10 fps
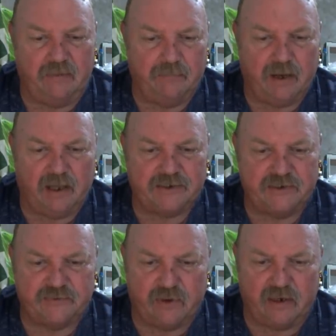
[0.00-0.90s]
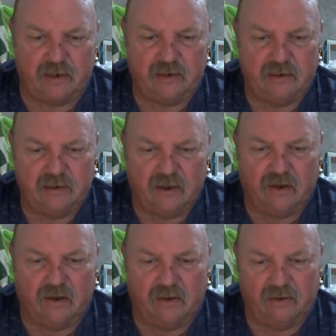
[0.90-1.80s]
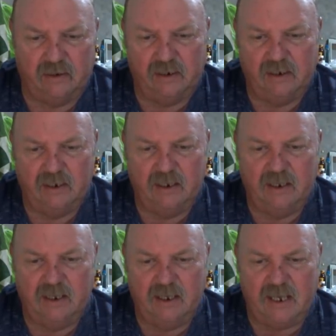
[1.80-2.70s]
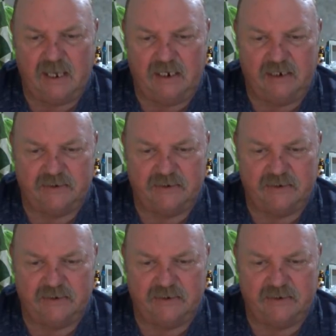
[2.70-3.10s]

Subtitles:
Bosses run it all, and it